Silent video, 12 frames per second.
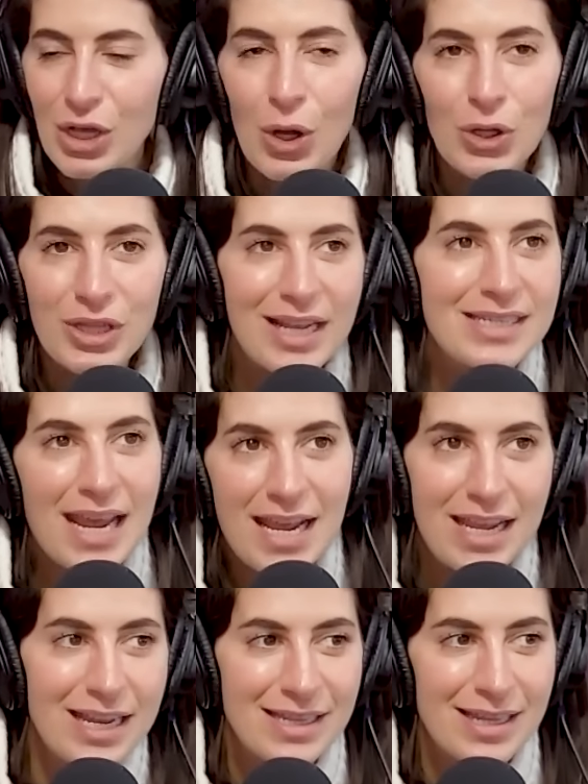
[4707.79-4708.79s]
old like take
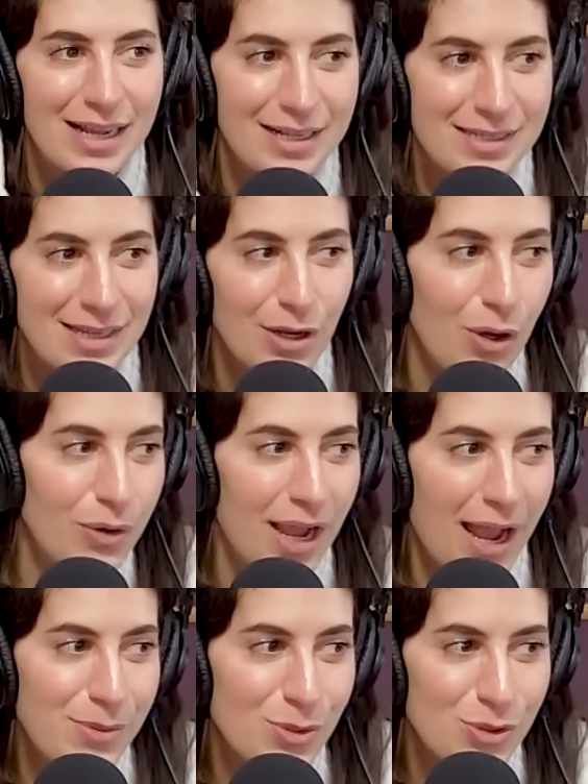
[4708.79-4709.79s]
in thing. It's like, oh,
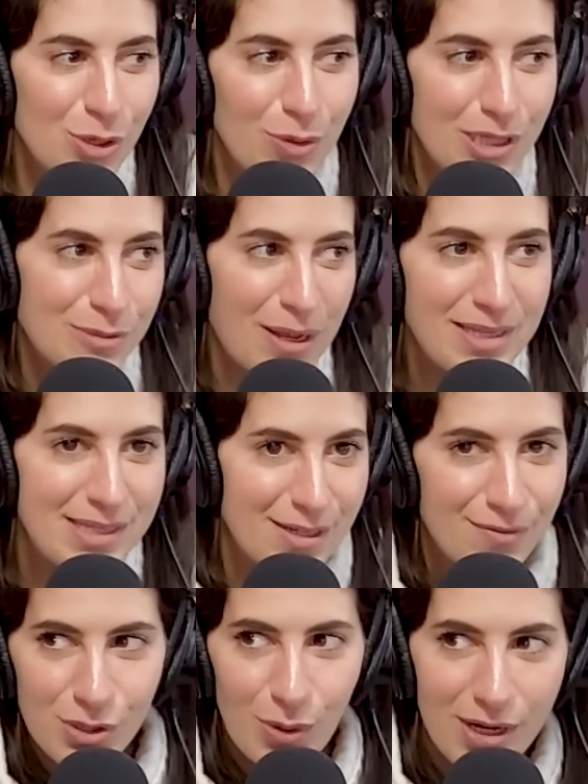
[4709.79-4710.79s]
cabs are so
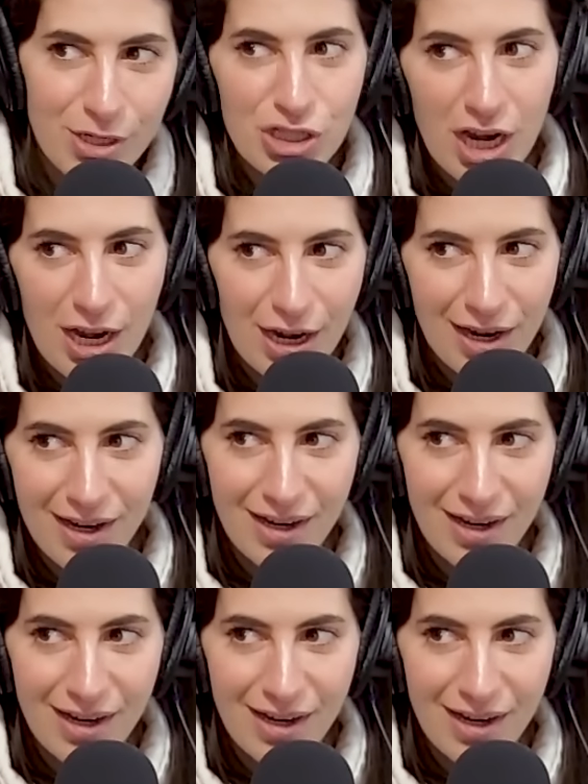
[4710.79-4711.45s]
expensive. Do you want to share?